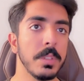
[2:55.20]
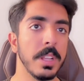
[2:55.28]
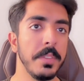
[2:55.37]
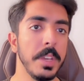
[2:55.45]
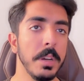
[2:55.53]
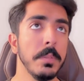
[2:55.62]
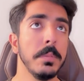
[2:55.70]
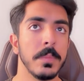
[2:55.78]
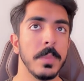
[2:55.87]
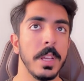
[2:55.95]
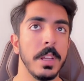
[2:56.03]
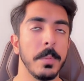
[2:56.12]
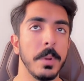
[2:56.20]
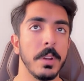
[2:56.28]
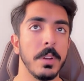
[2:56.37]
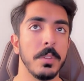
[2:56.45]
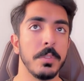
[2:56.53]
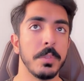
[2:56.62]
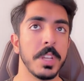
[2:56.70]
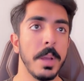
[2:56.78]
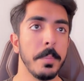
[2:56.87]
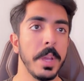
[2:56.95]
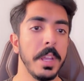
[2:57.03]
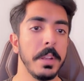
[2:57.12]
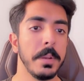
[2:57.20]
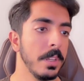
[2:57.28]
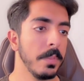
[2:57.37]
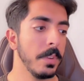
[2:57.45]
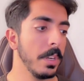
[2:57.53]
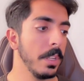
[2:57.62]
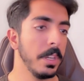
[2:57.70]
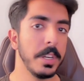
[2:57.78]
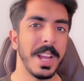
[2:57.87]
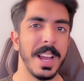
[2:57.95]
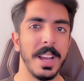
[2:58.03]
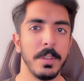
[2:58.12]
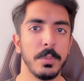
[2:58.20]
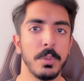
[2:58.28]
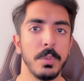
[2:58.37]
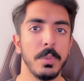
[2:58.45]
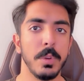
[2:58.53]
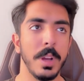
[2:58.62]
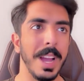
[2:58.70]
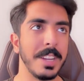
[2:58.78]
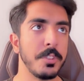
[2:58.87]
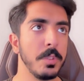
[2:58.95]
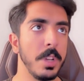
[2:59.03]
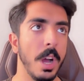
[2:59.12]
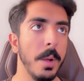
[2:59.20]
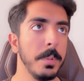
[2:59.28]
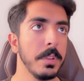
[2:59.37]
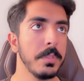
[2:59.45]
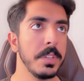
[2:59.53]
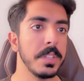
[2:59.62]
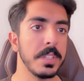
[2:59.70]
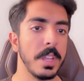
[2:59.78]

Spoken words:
Klaviyo and I'm going to go to campaign. We're going to learn how to actually upload these